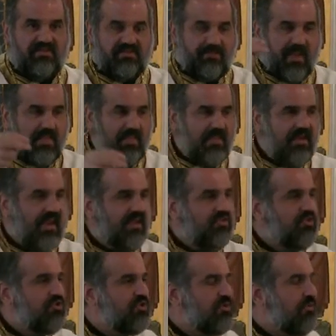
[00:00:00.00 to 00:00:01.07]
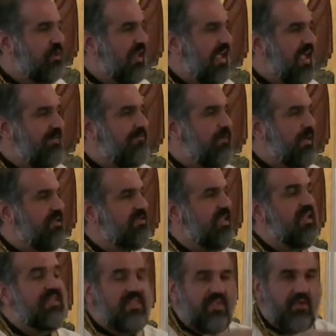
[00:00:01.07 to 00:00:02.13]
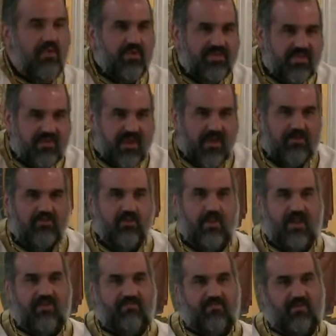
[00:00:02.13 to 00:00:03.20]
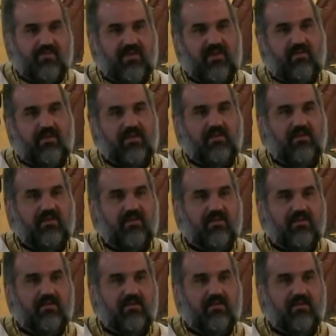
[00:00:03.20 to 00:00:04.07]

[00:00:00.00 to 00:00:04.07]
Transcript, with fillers: but spend the next two and a half weeks in the Orthodox way of preparing